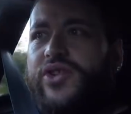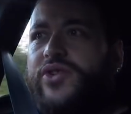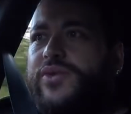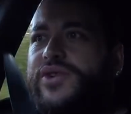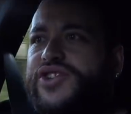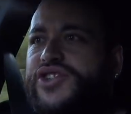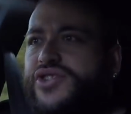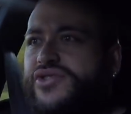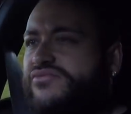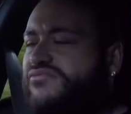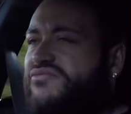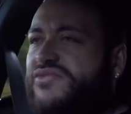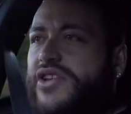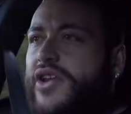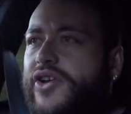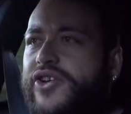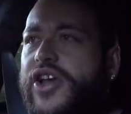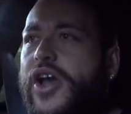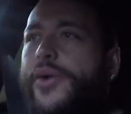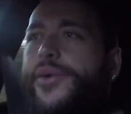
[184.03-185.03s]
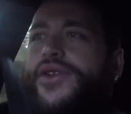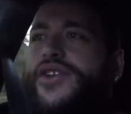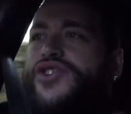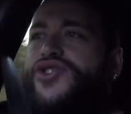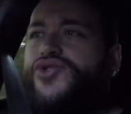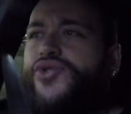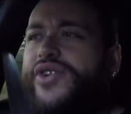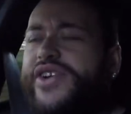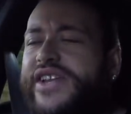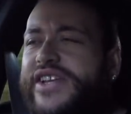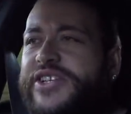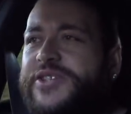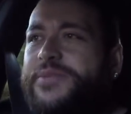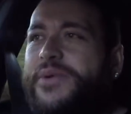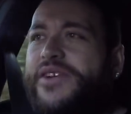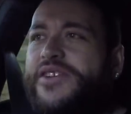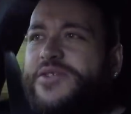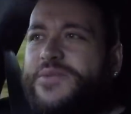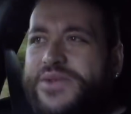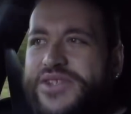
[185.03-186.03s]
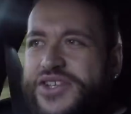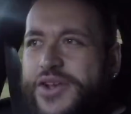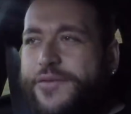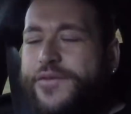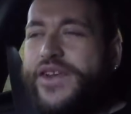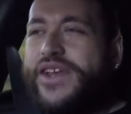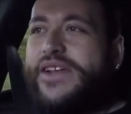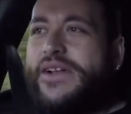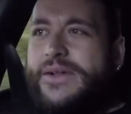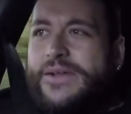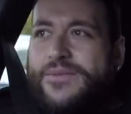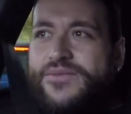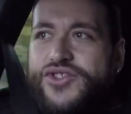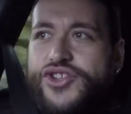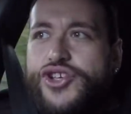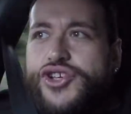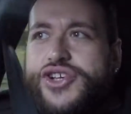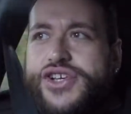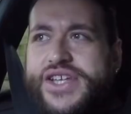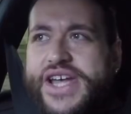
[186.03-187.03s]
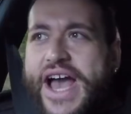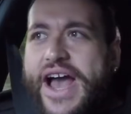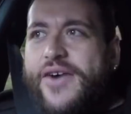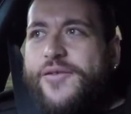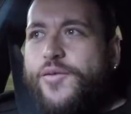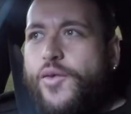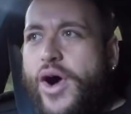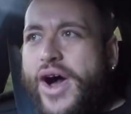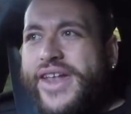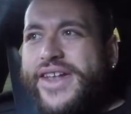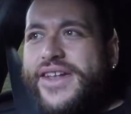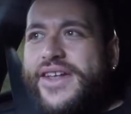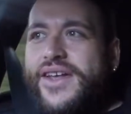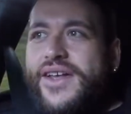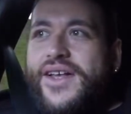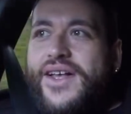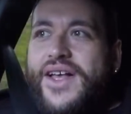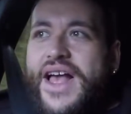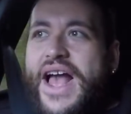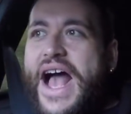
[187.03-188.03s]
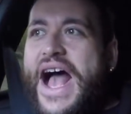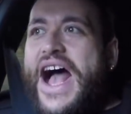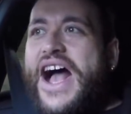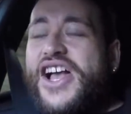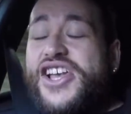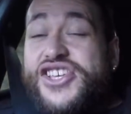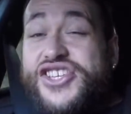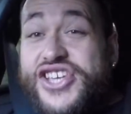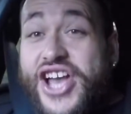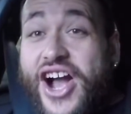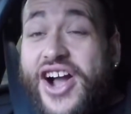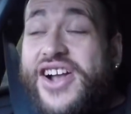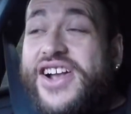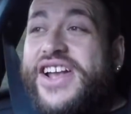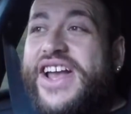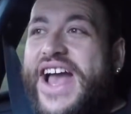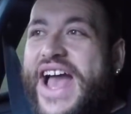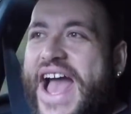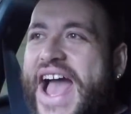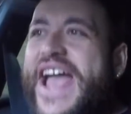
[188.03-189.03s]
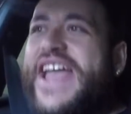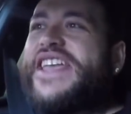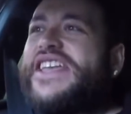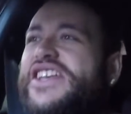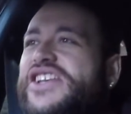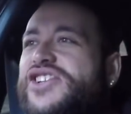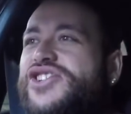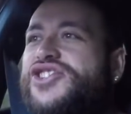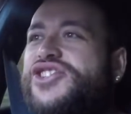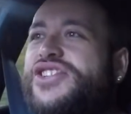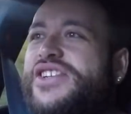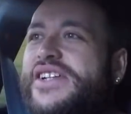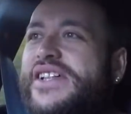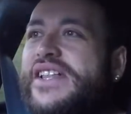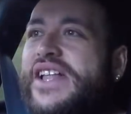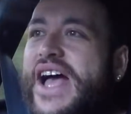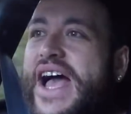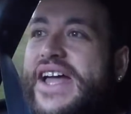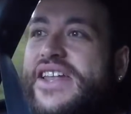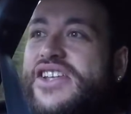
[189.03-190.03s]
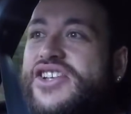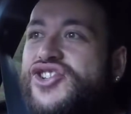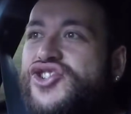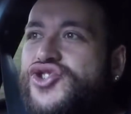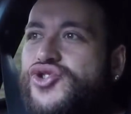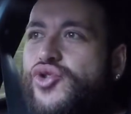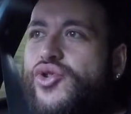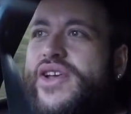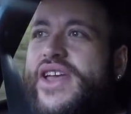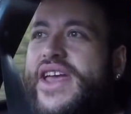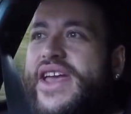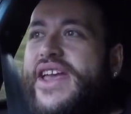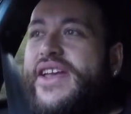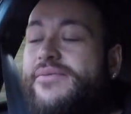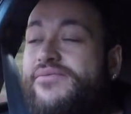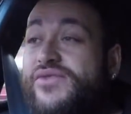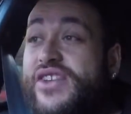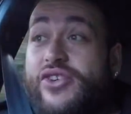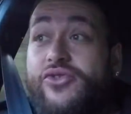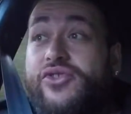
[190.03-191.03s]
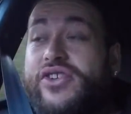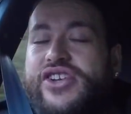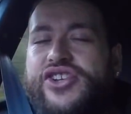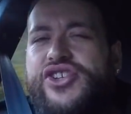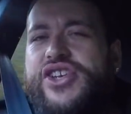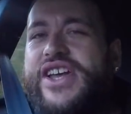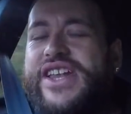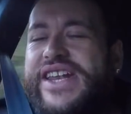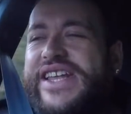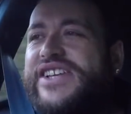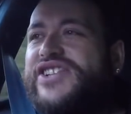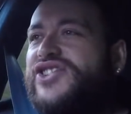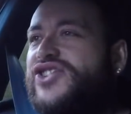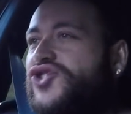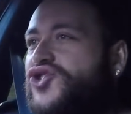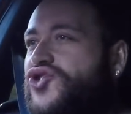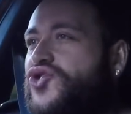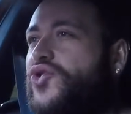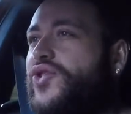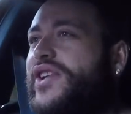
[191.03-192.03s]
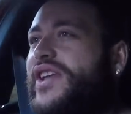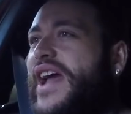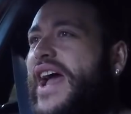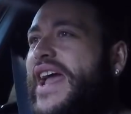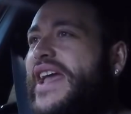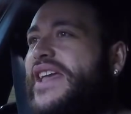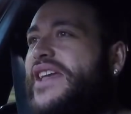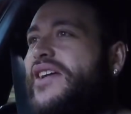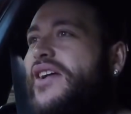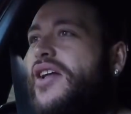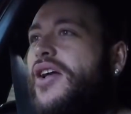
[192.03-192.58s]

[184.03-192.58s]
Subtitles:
to, you know, go and enjoy and experience, because I think you could have one at a younger age and enjoy it, or at least enjoy a